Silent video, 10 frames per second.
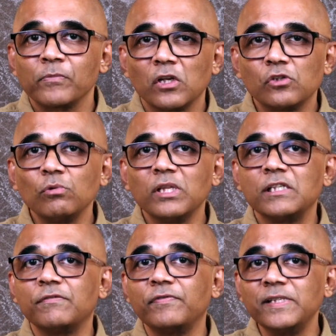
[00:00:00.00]
So
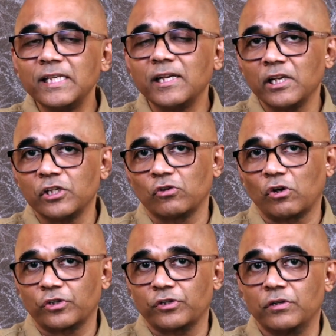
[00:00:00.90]
there's physical
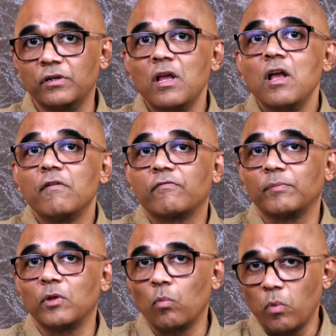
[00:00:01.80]
exhaustion
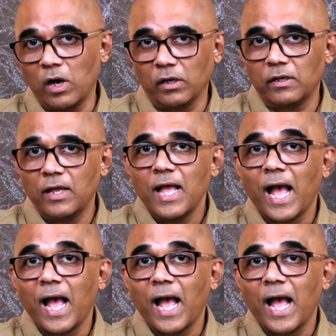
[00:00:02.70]
from the work,